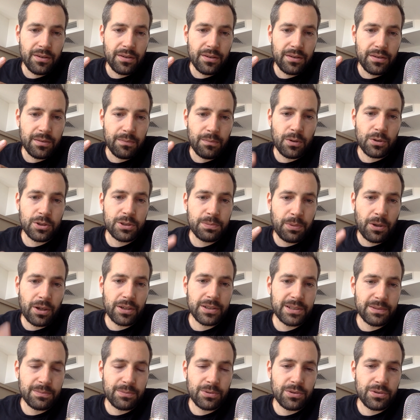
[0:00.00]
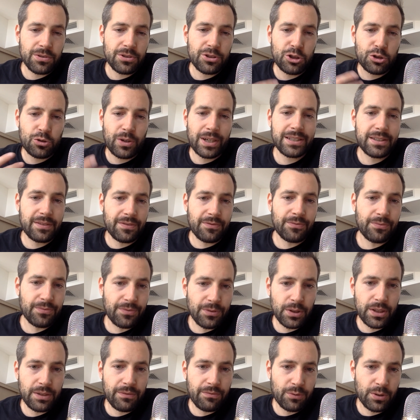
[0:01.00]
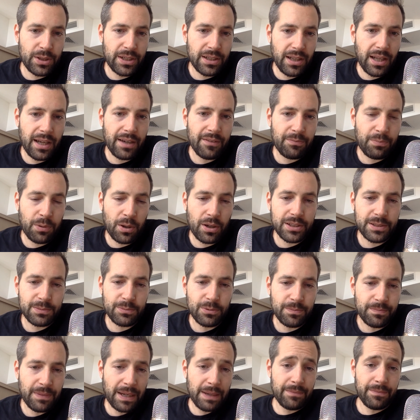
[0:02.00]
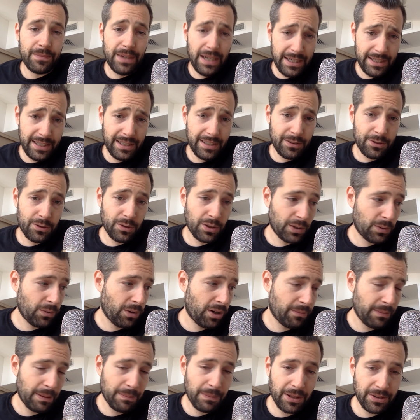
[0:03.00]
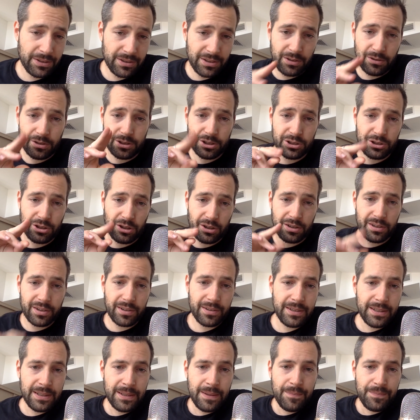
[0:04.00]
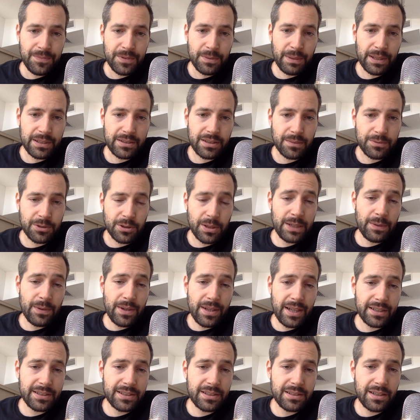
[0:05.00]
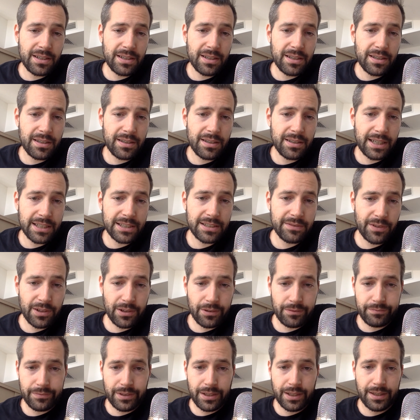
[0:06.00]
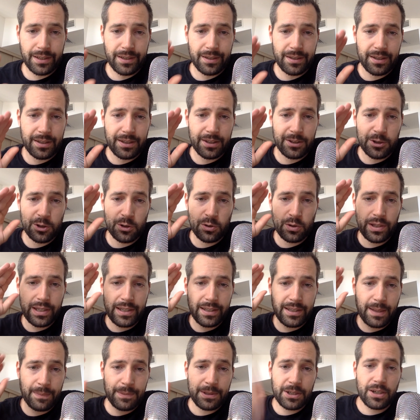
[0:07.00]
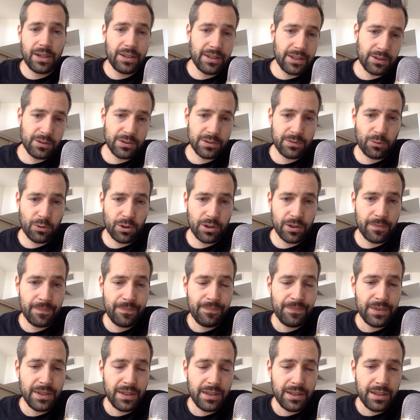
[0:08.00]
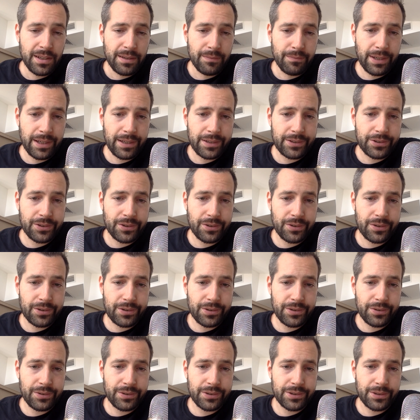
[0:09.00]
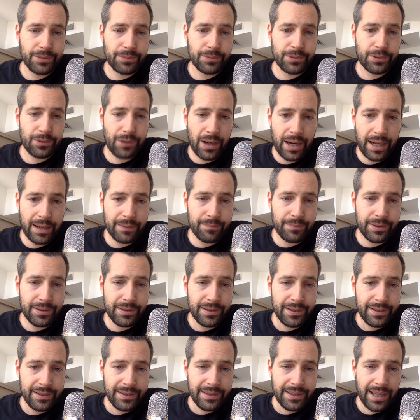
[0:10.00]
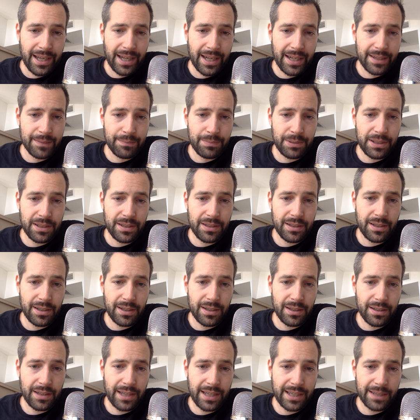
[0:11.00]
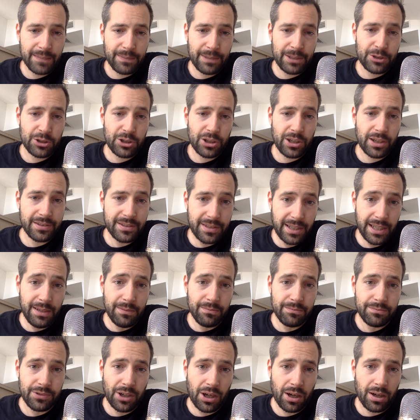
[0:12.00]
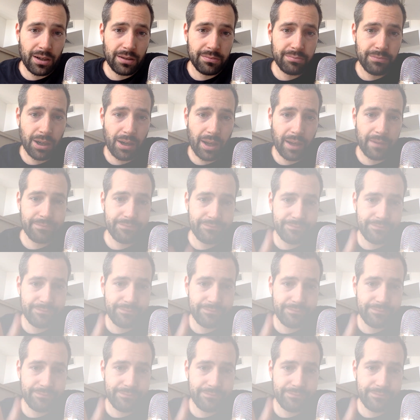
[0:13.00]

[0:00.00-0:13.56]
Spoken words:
most possible stress-free life possible. I need to drink water. My mouth's literally just starting to mess up. So anyway, that's the video. And enjoy, and let me know how that goes for you. Make sure to subscribe and be liking my shit on Steam, dog. Okay,